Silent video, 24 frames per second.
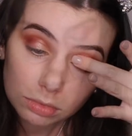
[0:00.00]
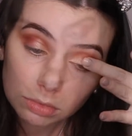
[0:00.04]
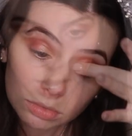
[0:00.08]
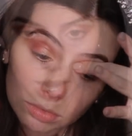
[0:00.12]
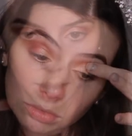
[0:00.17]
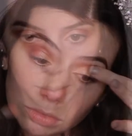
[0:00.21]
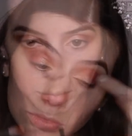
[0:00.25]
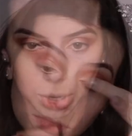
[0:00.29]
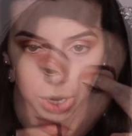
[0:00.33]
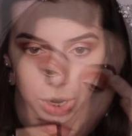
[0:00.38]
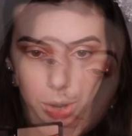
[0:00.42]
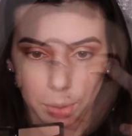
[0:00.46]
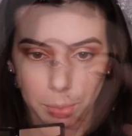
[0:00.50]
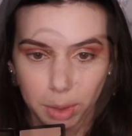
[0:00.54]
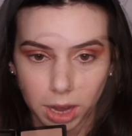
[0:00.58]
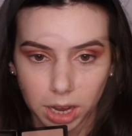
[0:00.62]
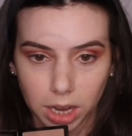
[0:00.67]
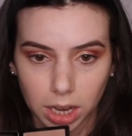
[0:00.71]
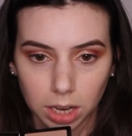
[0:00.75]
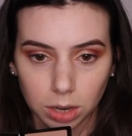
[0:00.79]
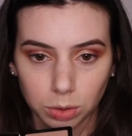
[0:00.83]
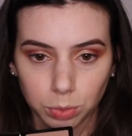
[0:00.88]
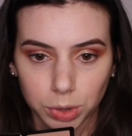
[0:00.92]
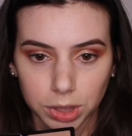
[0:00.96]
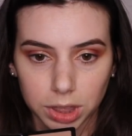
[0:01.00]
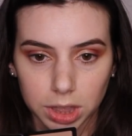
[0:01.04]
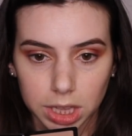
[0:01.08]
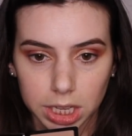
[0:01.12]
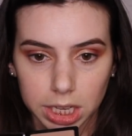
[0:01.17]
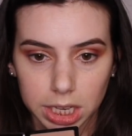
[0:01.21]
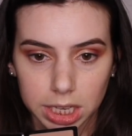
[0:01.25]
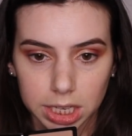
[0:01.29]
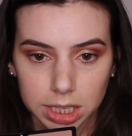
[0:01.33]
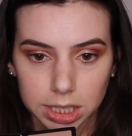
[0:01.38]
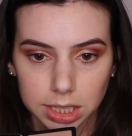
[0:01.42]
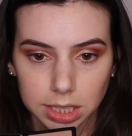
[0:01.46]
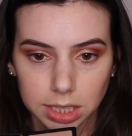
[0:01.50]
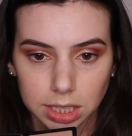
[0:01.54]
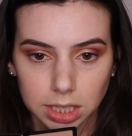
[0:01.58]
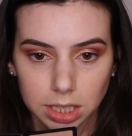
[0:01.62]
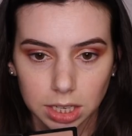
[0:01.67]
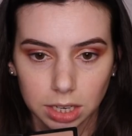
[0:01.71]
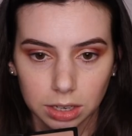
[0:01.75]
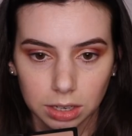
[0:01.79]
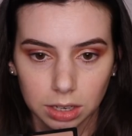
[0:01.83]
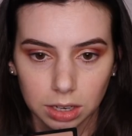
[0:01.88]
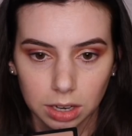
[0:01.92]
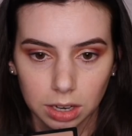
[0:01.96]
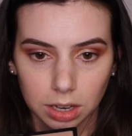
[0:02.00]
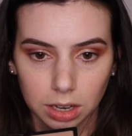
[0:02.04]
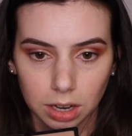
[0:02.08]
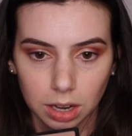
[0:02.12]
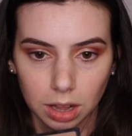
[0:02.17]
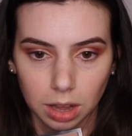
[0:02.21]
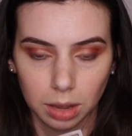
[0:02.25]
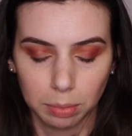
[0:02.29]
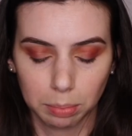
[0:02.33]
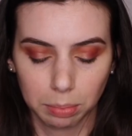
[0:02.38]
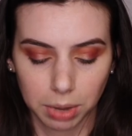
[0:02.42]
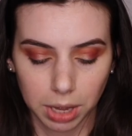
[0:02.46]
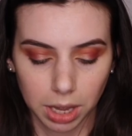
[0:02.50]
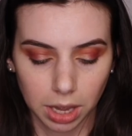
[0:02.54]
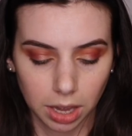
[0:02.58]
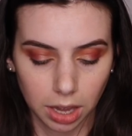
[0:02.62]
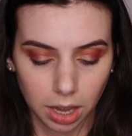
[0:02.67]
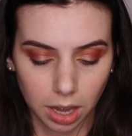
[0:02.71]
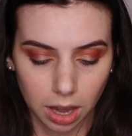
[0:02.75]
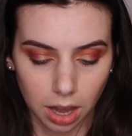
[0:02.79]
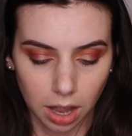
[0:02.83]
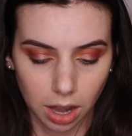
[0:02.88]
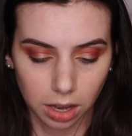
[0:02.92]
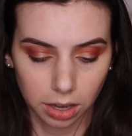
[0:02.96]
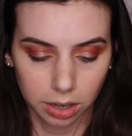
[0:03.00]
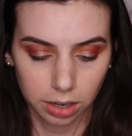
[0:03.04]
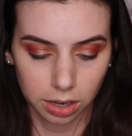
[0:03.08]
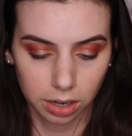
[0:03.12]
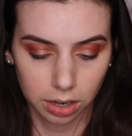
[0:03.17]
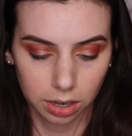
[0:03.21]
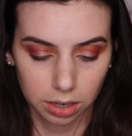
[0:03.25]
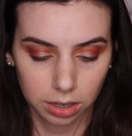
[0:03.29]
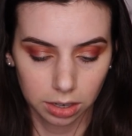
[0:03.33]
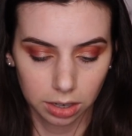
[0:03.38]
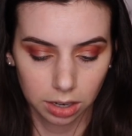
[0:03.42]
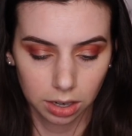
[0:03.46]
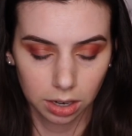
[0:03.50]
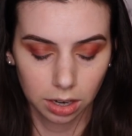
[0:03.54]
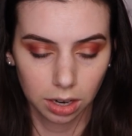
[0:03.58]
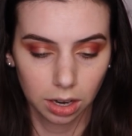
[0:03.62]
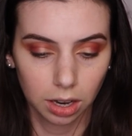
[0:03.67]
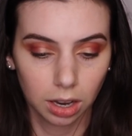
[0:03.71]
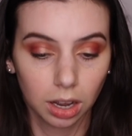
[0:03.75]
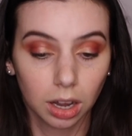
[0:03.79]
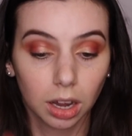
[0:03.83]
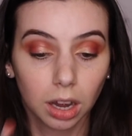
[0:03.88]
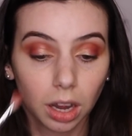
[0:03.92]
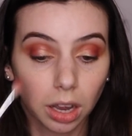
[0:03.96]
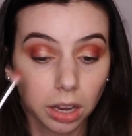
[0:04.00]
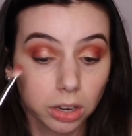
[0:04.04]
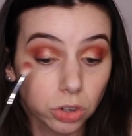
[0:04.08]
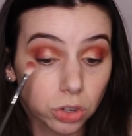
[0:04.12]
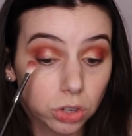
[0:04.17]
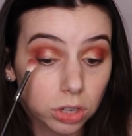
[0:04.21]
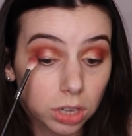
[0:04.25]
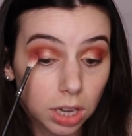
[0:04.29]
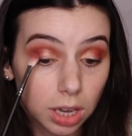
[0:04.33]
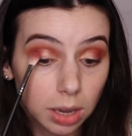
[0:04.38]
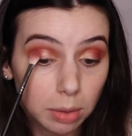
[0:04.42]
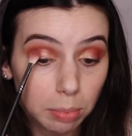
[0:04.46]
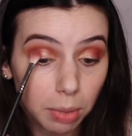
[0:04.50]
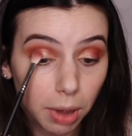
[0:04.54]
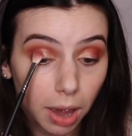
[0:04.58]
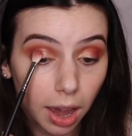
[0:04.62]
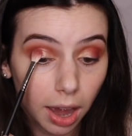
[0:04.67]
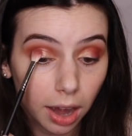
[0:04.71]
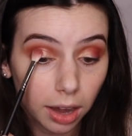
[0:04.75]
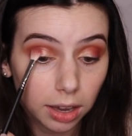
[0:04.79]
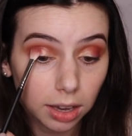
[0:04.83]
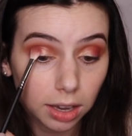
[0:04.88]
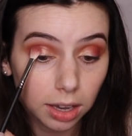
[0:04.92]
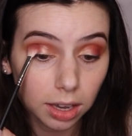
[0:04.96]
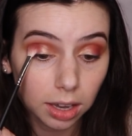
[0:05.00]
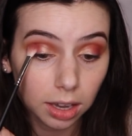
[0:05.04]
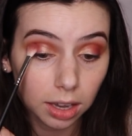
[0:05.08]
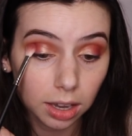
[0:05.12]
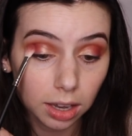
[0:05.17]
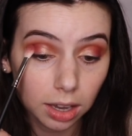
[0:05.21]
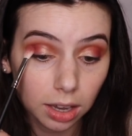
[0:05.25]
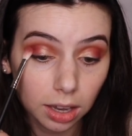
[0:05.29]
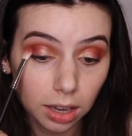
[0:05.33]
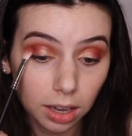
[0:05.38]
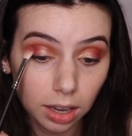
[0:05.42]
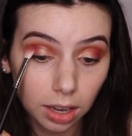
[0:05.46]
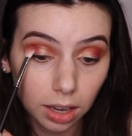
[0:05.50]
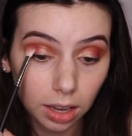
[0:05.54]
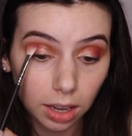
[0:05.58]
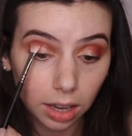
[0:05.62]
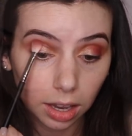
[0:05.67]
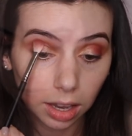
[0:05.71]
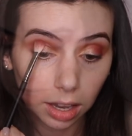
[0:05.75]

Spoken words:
I'm gonna go back in with this pinky color and just keep packing.